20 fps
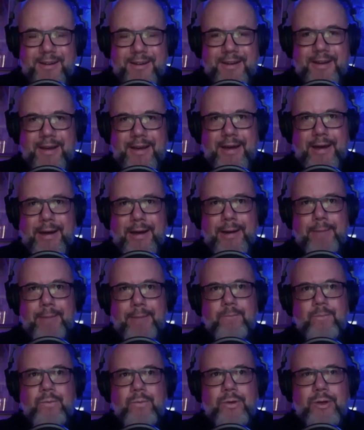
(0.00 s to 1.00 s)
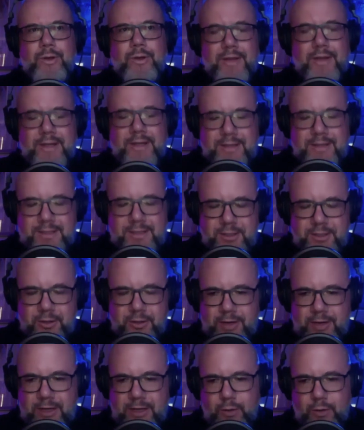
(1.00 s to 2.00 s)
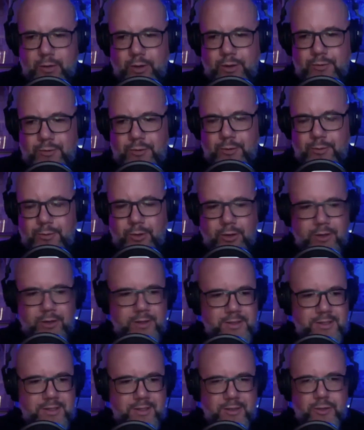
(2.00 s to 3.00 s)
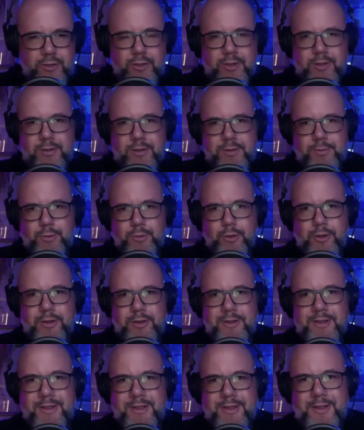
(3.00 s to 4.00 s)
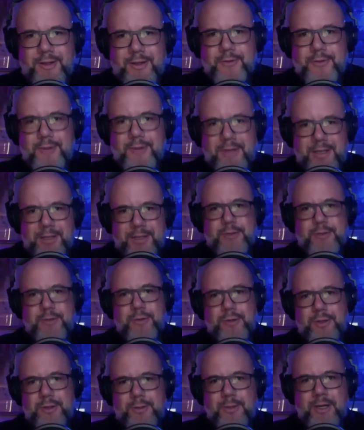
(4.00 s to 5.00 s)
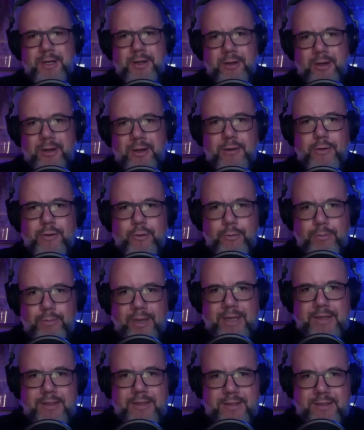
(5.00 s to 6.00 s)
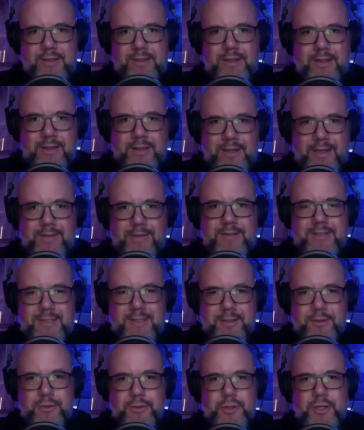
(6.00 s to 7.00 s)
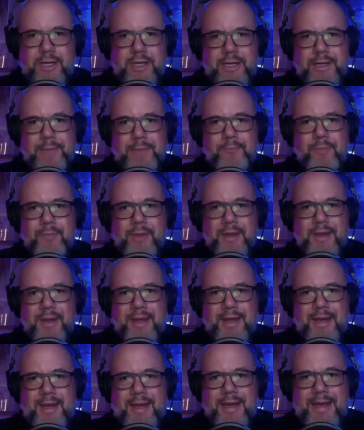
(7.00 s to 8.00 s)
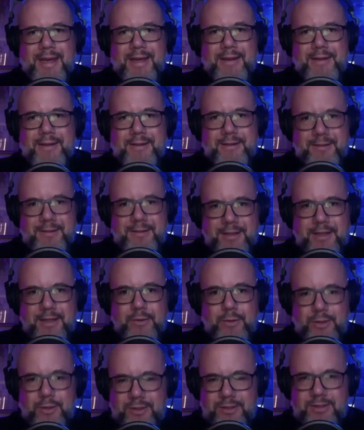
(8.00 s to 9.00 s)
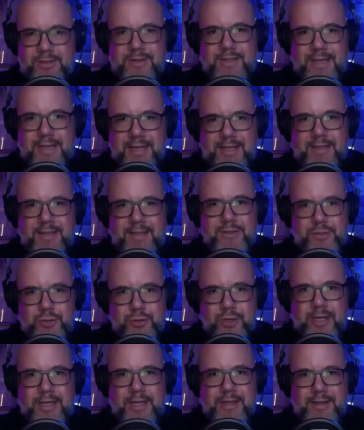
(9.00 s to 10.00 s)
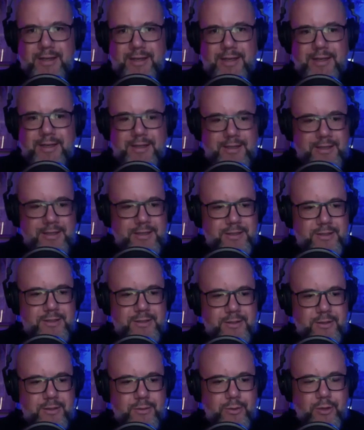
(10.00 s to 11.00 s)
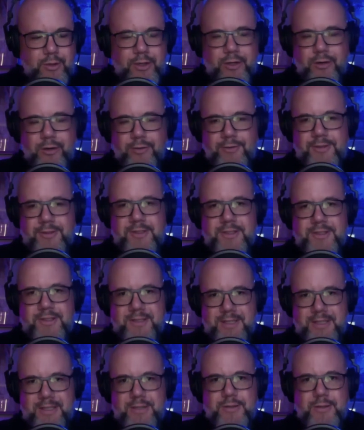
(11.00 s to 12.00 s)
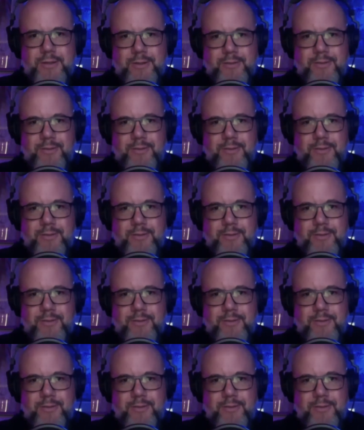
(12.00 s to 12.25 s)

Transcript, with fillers: Um, you know, that, that's a great quote from Marcus Luttrell's book, where he talks about going through BUDS, uh, Navy SEAL training. And he was taking strain, and his commanding officer said to him,